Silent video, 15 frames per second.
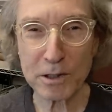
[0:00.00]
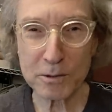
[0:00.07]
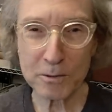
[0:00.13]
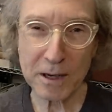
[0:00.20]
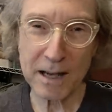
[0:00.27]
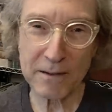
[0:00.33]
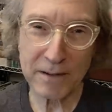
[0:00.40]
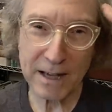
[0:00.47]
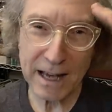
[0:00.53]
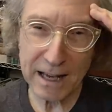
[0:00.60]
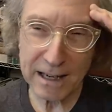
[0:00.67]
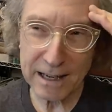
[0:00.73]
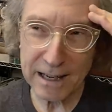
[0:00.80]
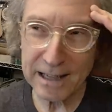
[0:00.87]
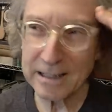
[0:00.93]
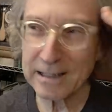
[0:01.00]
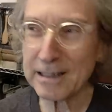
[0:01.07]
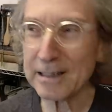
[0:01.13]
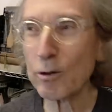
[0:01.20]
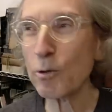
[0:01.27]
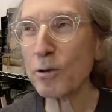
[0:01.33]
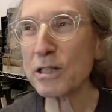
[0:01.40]
Do I have a headache?
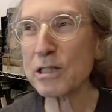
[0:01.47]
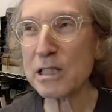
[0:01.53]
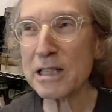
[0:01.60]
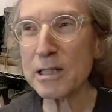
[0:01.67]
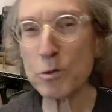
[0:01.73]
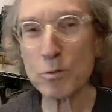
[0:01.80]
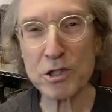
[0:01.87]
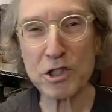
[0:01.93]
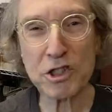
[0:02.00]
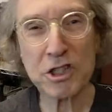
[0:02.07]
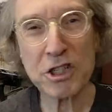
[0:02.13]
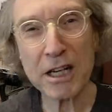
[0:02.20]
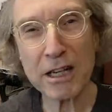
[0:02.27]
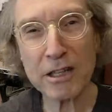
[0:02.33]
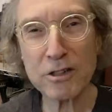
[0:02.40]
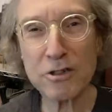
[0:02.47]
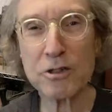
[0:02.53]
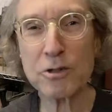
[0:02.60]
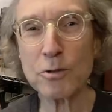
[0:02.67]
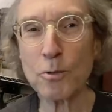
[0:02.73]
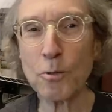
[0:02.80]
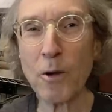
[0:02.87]
All these things would change
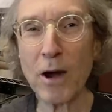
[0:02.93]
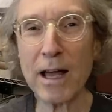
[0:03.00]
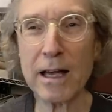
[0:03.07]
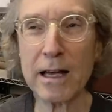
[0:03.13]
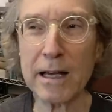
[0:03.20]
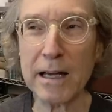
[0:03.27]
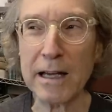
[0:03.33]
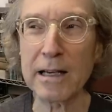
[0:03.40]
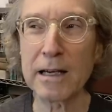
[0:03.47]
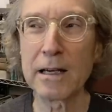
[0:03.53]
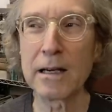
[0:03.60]
the way